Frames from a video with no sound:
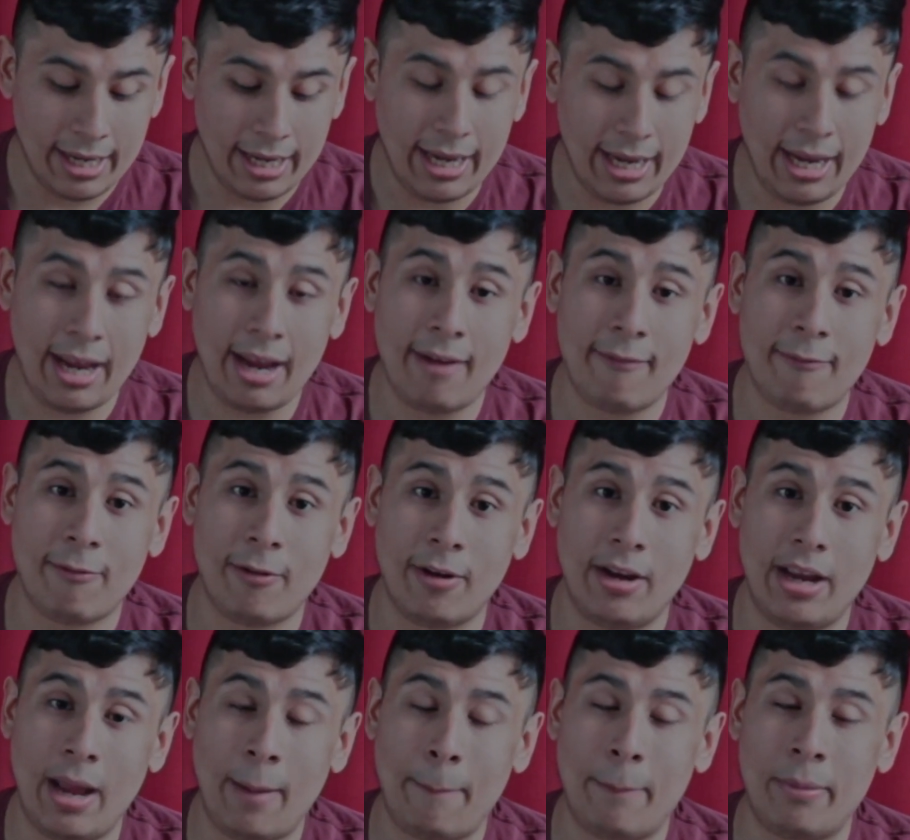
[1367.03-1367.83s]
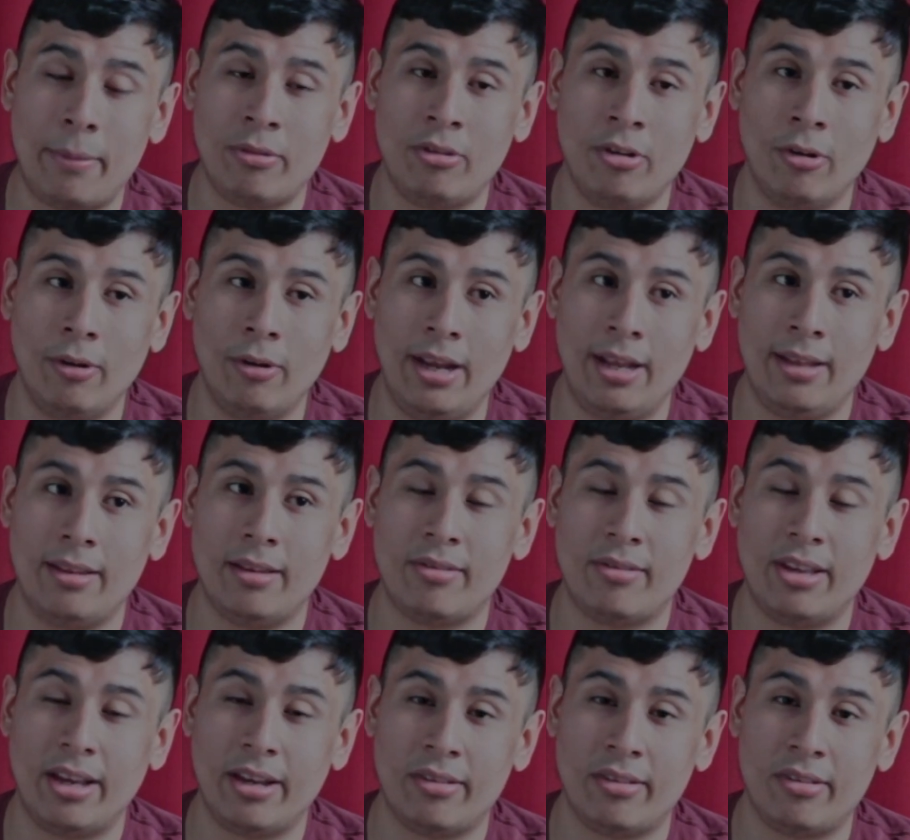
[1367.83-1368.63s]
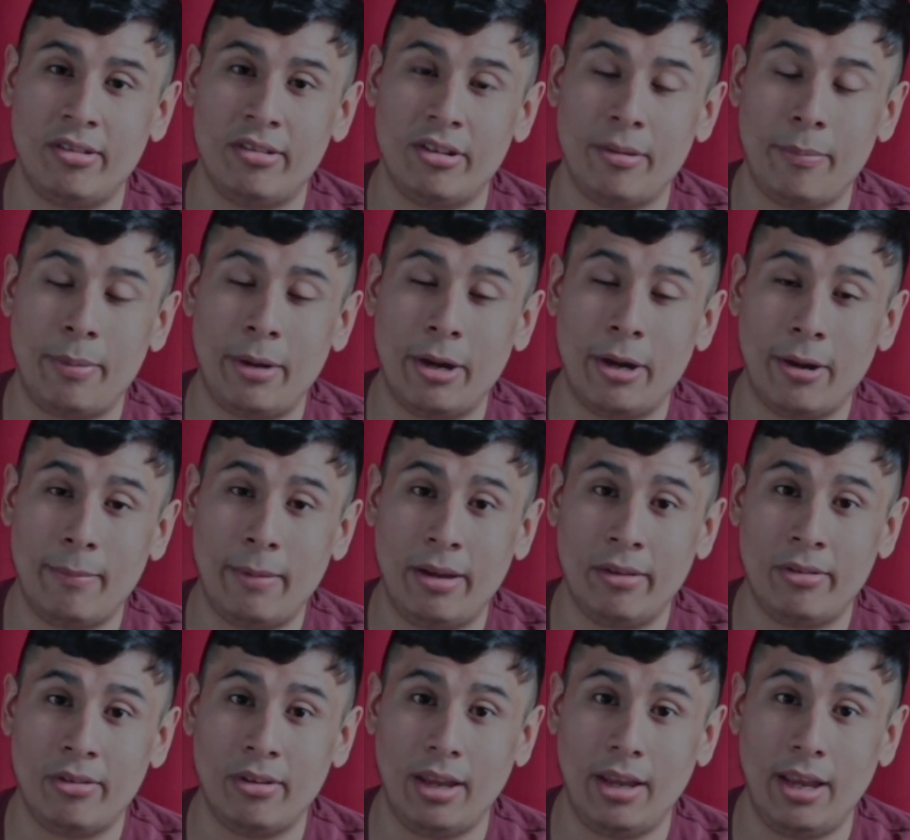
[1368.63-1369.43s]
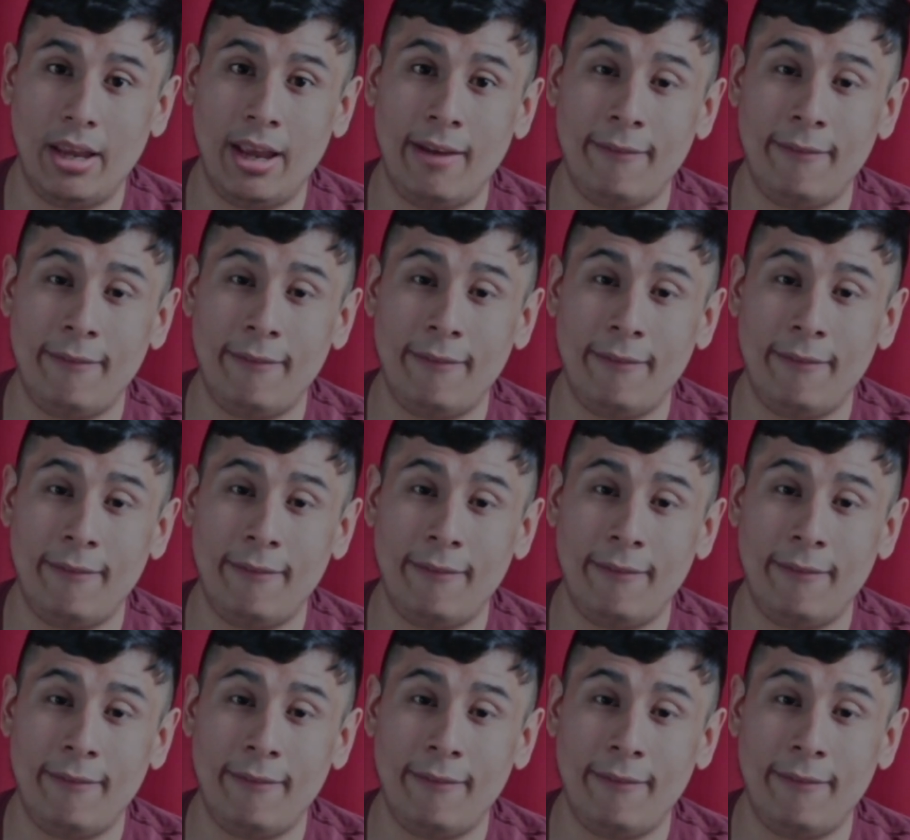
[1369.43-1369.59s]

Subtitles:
every episode in the second season of Perry Mason.